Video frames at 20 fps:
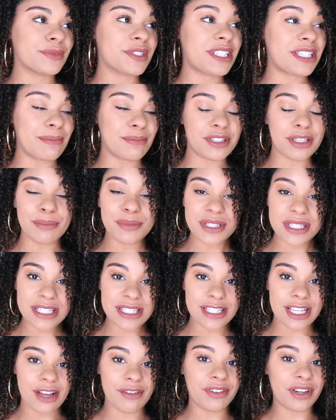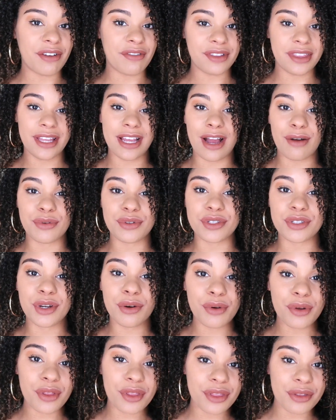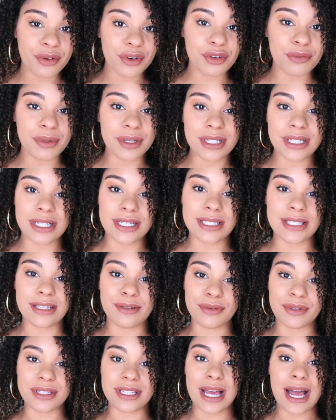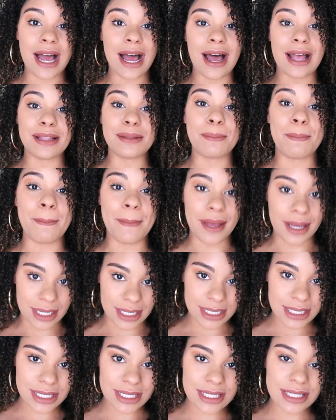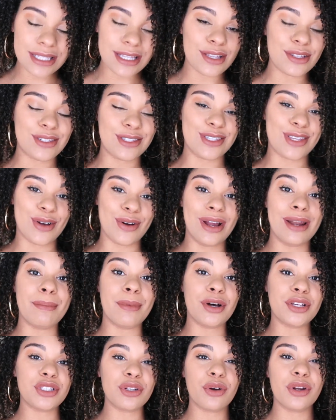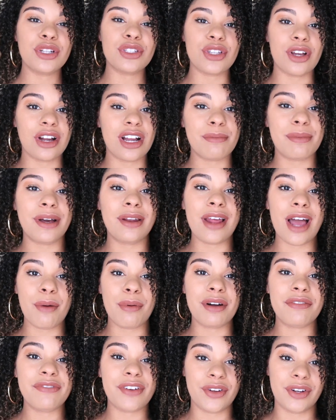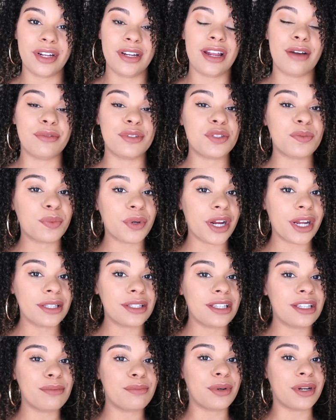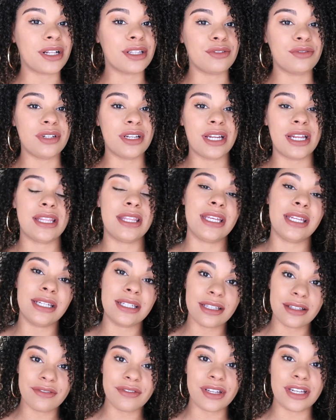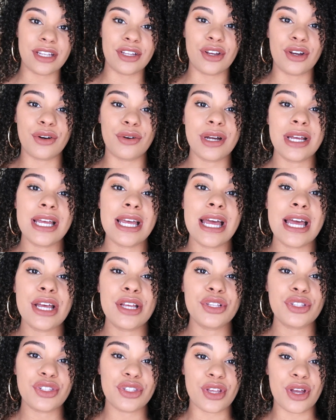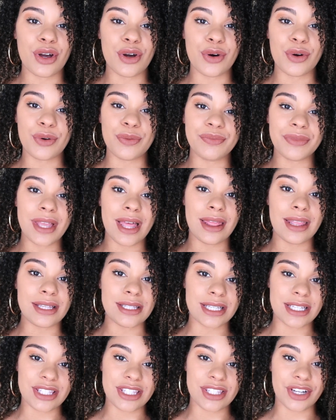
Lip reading: symptoms and stuff and everything I was going through because it was a hot mess. So, and I'm also going to talk about how I found out I was pregnant, but I'll do that at the end of the video. So let's get